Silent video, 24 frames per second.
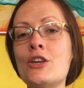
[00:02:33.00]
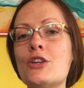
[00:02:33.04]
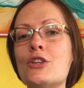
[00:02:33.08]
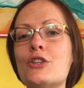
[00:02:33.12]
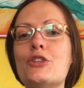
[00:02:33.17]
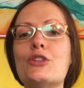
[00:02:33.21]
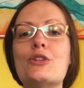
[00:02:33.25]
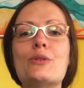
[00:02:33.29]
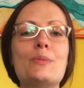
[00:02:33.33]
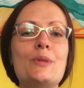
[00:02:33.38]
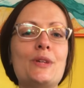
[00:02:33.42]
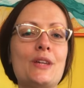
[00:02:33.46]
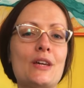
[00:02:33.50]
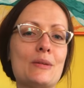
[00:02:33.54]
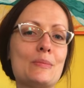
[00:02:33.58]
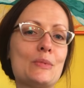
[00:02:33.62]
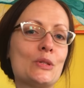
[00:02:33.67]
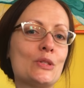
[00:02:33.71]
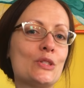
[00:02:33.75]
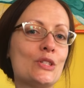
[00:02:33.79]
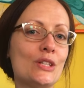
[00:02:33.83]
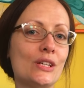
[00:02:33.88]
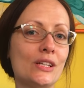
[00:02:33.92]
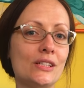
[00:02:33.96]
you'll be able
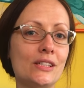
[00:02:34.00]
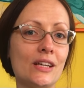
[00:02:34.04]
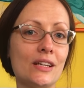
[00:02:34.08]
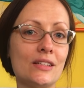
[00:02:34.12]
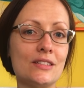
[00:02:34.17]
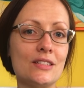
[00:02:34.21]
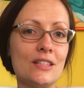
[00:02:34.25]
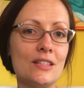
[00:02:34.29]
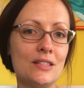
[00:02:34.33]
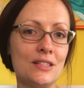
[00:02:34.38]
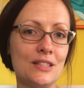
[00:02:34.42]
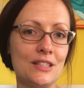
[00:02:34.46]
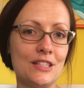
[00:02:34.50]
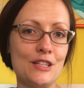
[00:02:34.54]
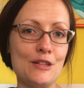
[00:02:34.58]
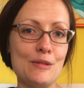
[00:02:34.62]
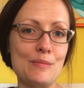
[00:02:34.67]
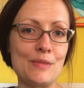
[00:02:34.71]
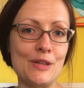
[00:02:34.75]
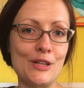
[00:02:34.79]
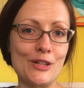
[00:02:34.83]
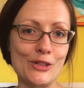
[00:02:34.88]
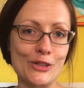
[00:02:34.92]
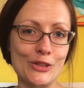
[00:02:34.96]
to get to see
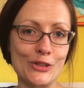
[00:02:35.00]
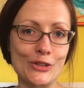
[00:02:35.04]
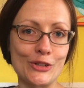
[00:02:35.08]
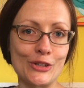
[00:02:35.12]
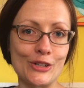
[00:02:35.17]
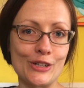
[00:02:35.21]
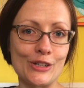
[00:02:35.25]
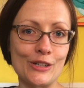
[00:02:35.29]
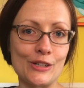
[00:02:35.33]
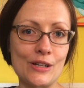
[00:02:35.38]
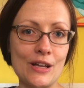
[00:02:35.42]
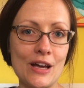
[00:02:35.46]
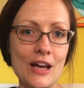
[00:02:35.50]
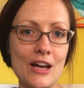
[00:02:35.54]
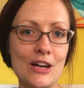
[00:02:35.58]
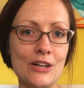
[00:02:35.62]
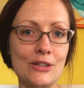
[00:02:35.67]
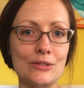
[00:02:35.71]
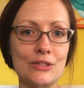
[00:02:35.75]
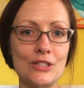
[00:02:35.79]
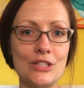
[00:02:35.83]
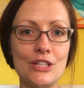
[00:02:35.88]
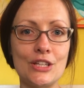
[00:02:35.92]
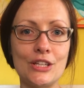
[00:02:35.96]
me learn how
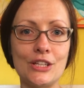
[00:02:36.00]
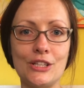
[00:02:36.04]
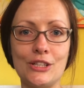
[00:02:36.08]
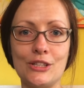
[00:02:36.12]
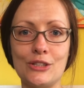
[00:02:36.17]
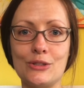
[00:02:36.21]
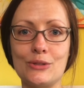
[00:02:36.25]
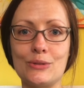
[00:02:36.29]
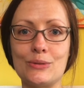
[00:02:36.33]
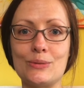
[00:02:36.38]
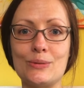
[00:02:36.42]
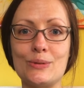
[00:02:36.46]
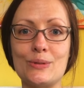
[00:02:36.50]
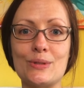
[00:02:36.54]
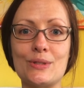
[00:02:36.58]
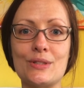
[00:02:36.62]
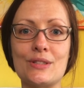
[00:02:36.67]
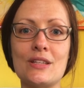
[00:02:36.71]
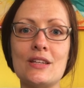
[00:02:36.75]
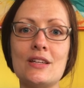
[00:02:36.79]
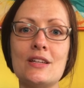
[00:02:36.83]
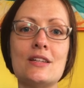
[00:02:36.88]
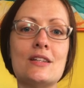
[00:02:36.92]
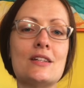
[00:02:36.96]
to use
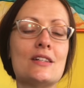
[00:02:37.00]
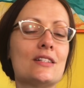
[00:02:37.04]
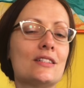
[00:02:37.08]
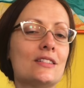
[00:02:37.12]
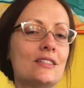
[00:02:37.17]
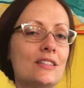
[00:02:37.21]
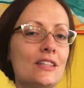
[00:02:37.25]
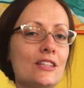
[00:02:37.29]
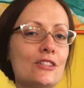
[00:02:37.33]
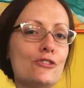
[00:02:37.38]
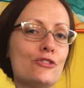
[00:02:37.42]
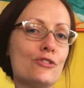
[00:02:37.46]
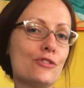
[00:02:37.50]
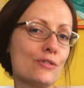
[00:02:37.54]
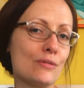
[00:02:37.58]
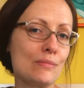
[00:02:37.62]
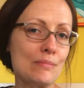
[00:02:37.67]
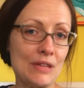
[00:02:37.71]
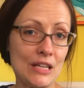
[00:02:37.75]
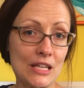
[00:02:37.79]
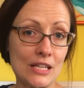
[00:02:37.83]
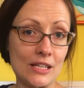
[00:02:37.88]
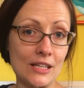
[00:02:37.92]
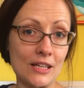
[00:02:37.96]
digital
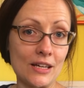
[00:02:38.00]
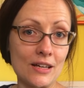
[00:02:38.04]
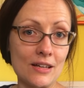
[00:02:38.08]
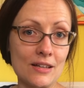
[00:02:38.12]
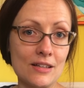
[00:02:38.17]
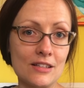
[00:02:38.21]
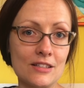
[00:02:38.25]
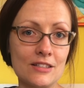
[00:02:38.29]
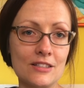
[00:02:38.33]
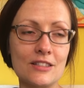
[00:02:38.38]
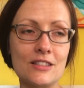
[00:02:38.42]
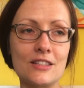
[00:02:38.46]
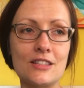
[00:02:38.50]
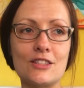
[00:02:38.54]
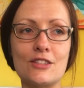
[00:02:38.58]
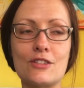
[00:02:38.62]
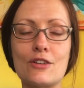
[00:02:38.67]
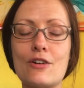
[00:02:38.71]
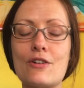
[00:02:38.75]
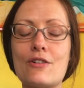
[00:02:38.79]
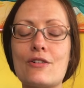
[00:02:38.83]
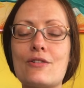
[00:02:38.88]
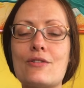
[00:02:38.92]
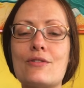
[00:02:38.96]
media.
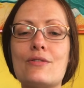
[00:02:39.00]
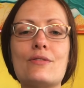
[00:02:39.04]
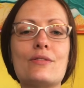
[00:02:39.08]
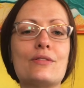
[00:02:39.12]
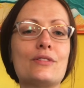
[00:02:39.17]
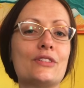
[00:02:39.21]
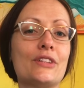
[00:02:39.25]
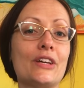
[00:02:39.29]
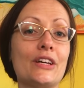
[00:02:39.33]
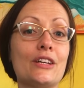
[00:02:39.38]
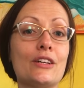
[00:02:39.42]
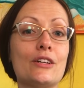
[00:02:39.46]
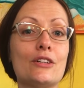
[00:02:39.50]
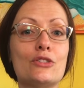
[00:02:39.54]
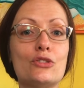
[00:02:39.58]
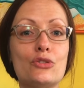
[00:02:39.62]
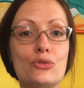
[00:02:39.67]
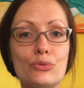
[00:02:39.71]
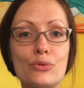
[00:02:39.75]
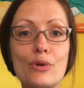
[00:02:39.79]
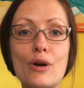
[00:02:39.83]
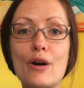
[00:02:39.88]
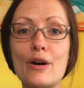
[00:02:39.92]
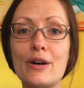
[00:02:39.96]
So like a
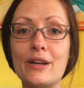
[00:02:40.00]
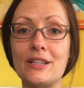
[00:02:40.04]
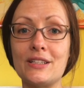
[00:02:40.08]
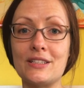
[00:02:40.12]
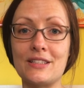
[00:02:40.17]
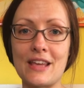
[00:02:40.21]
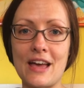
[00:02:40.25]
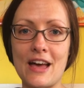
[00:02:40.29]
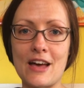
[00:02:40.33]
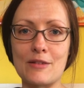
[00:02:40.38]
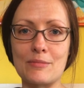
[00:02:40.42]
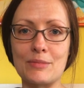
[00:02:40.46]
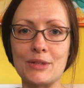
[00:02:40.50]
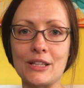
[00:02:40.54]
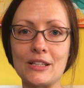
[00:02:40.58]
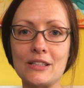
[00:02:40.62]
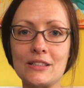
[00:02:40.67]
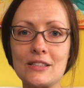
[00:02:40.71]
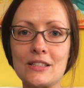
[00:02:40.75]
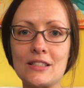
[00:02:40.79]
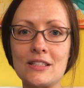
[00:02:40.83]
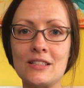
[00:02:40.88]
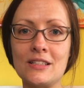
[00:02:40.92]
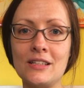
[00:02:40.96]
drawing
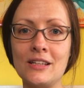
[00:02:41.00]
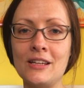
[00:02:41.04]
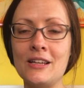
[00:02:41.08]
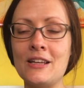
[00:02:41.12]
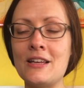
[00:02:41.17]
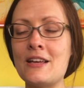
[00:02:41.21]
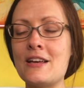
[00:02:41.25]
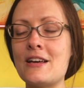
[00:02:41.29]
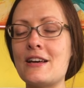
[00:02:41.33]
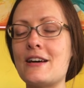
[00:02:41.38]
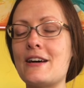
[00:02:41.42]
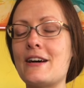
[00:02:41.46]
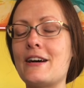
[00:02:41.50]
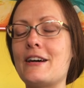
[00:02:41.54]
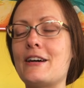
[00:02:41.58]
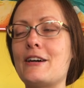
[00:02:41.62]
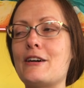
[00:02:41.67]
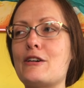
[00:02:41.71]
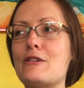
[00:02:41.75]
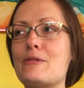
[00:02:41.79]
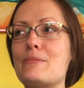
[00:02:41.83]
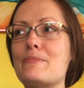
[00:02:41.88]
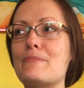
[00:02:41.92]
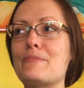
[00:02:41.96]
tablet.
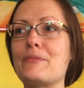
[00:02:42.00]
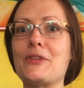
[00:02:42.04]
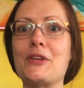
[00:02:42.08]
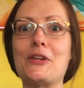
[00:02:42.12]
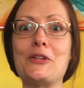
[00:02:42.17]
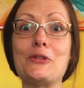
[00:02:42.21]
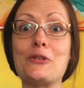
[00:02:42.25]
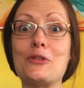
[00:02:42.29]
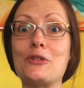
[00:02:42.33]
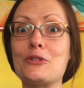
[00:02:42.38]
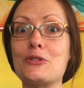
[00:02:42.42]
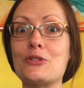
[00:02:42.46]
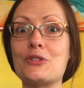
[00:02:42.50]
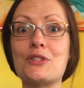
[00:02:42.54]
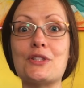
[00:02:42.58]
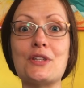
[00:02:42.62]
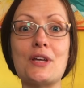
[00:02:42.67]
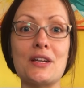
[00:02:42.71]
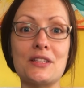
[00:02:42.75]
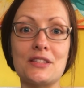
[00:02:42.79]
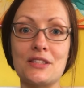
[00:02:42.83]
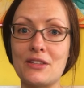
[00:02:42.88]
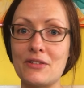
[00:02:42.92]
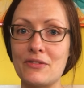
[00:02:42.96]
I know there's
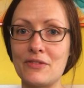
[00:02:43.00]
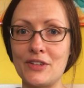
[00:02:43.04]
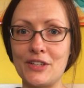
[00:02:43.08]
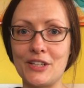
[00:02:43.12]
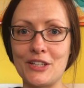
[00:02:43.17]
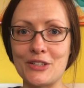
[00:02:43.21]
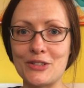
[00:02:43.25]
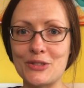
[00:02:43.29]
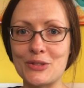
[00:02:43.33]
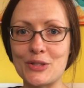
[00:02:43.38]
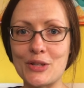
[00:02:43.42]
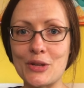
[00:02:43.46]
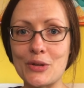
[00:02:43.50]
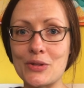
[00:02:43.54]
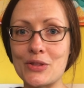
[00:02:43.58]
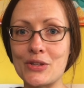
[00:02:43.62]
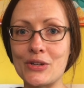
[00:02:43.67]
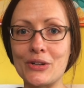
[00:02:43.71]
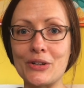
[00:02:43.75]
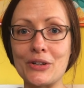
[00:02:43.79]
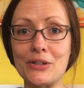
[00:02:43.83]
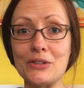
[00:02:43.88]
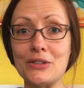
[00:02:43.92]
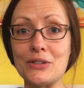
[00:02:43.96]
lots of videos out
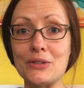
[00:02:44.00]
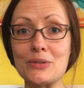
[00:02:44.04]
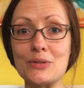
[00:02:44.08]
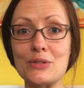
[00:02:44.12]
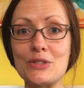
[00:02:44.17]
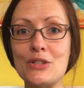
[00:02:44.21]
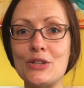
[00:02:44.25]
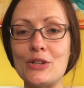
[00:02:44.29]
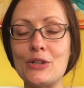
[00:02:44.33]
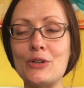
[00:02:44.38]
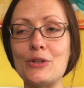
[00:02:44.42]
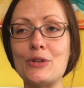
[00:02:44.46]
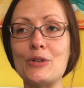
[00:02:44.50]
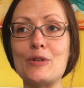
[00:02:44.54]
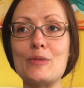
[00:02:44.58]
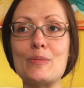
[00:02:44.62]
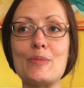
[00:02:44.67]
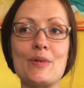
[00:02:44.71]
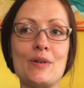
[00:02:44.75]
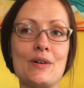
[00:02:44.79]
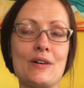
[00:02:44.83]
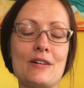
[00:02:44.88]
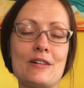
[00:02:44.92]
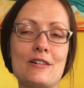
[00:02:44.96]
there on YouTube
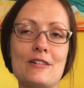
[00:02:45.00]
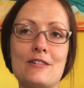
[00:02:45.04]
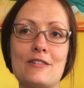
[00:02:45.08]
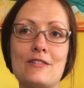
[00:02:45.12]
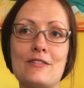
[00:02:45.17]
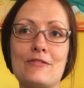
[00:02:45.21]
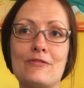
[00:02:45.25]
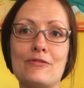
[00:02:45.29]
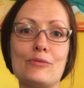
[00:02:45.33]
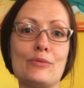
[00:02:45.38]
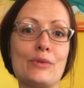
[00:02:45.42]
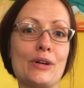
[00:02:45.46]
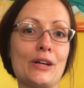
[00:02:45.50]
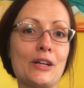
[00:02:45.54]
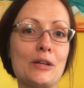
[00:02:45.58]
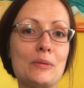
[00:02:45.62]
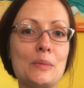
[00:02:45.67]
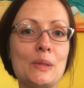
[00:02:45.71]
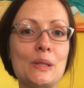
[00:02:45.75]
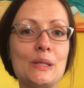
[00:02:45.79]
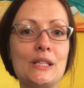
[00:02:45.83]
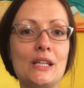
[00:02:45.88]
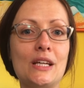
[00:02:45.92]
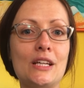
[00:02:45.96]
of
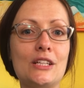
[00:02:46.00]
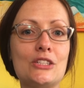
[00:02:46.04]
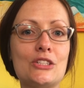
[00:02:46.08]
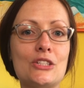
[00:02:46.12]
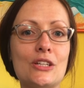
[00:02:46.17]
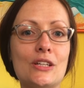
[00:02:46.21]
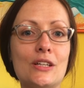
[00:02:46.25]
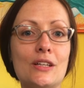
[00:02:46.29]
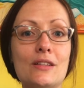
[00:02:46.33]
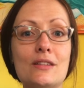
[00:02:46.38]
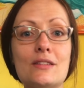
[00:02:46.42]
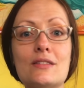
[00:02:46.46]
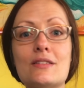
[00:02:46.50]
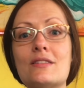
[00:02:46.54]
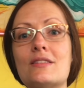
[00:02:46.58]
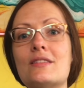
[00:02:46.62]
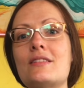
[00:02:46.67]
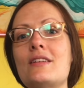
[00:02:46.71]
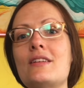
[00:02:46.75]
recommendations